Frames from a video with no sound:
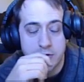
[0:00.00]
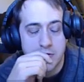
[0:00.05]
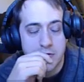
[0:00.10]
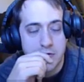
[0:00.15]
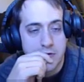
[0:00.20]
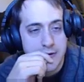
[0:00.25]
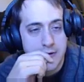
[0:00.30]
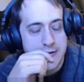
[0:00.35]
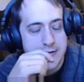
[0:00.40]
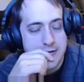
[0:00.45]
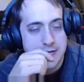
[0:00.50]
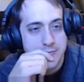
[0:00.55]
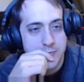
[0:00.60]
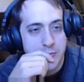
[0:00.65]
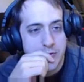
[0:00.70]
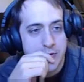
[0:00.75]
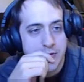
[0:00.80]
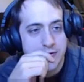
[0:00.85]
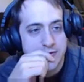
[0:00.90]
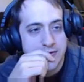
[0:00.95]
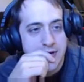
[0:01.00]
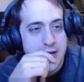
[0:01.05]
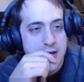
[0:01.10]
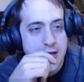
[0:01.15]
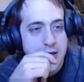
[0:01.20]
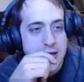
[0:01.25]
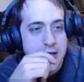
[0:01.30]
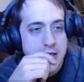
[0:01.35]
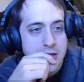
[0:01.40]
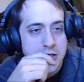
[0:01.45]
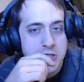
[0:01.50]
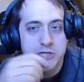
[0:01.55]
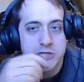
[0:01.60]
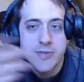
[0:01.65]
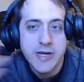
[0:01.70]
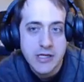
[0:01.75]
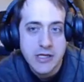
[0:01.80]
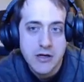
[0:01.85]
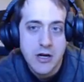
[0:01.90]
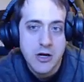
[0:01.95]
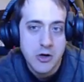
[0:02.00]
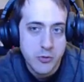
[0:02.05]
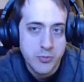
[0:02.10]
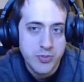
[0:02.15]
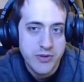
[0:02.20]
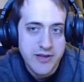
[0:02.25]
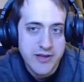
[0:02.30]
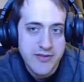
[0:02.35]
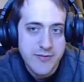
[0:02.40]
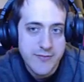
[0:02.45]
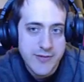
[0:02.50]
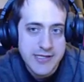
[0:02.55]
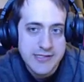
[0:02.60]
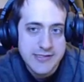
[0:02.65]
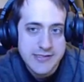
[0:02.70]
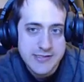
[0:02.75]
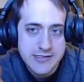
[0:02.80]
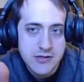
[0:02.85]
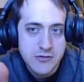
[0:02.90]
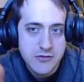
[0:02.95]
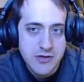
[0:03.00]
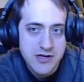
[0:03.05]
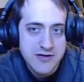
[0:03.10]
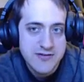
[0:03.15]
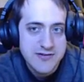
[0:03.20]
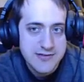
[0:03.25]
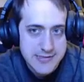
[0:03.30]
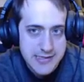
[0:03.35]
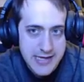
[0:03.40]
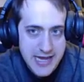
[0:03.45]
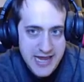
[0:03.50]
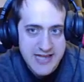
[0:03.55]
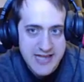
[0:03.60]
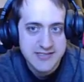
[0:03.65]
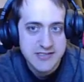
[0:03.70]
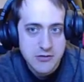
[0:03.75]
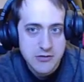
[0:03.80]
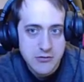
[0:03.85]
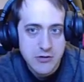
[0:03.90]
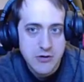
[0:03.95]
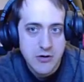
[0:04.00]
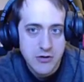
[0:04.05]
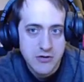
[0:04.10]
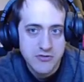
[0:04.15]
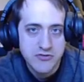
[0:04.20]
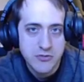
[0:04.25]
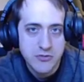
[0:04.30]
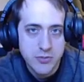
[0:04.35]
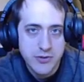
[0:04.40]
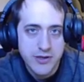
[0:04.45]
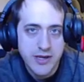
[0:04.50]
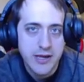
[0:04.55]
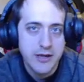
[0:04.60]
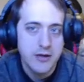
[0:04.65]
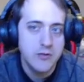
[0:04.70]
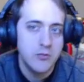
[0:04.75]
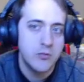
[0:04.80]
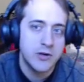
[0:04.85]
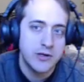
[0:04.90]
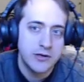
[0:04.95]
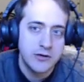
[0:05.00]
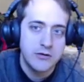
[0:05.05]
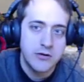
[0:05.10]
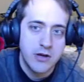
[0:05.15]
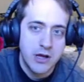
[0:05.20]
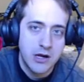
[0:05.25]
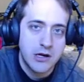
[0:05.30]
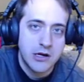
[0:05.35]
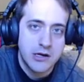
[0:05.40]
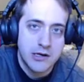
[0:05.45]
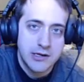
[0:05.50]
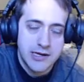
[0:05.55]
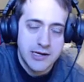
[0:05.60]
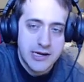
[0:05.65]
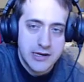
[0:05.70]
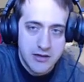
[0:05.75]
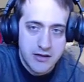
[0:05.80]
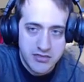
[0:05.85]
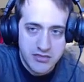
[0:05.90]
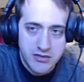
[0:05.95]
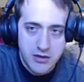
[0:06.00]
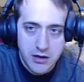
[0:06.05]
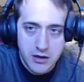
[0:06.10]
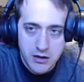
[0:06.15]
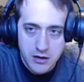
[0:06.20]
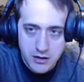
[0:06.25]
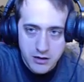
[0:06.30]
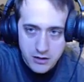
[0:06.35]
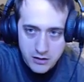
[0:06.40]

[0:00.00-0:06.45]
but you don't gain the spoils. They should make an autoplay that makes it so that it doesn't ask you to call duplicate when you're not going to gain a thing.